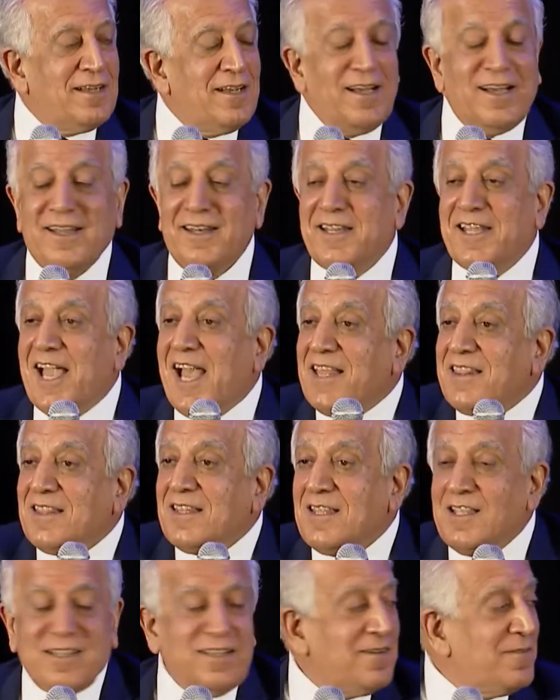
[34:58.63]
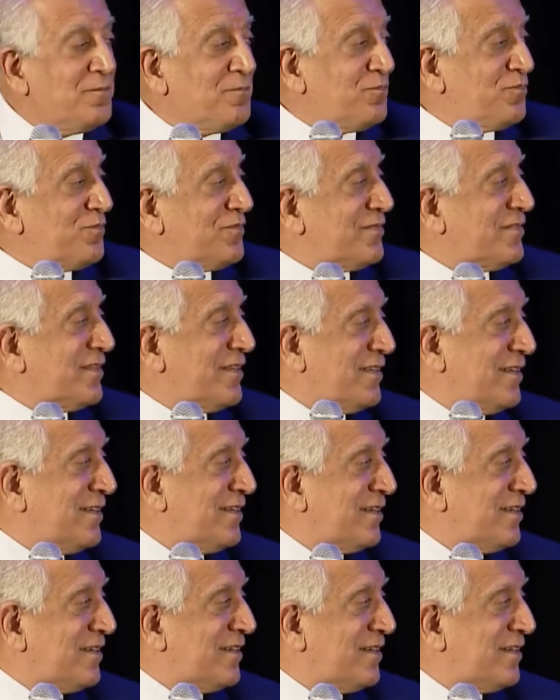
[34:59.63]
And yet,
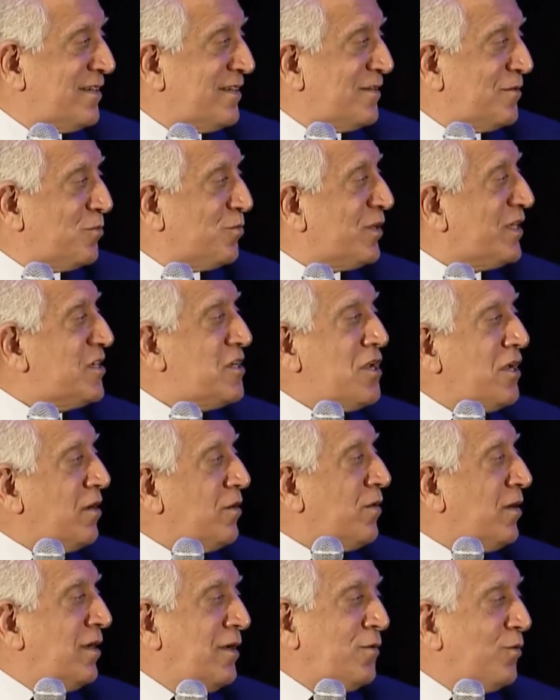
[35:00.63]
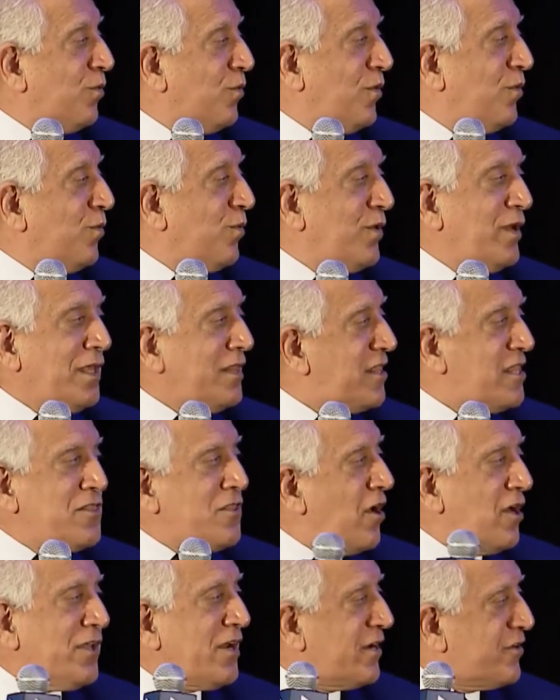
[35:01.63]
we did
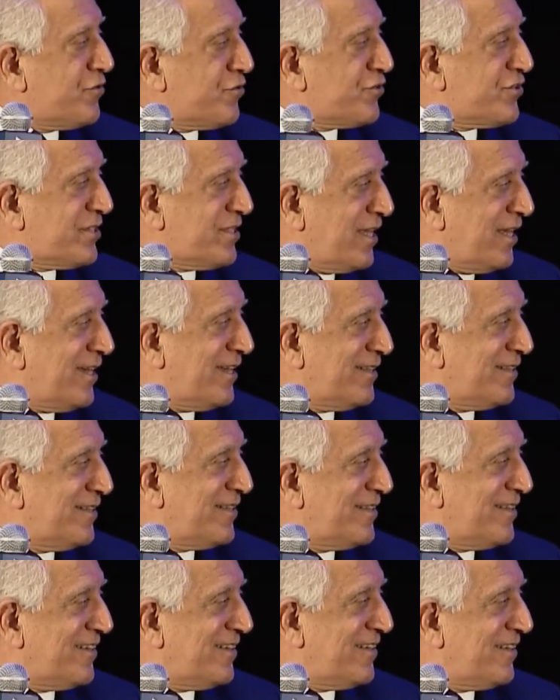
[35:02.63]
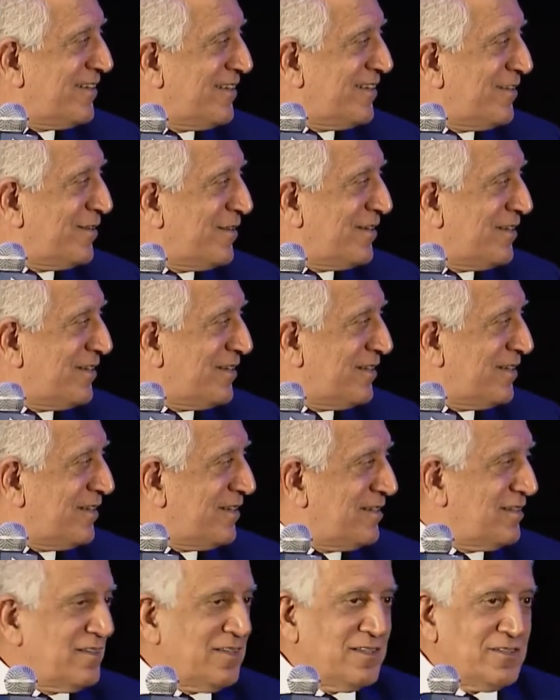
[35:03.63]
not understand
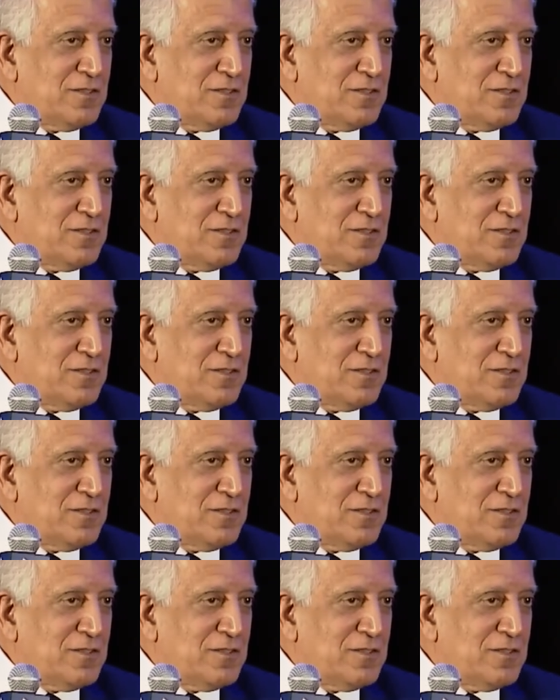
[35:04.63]
this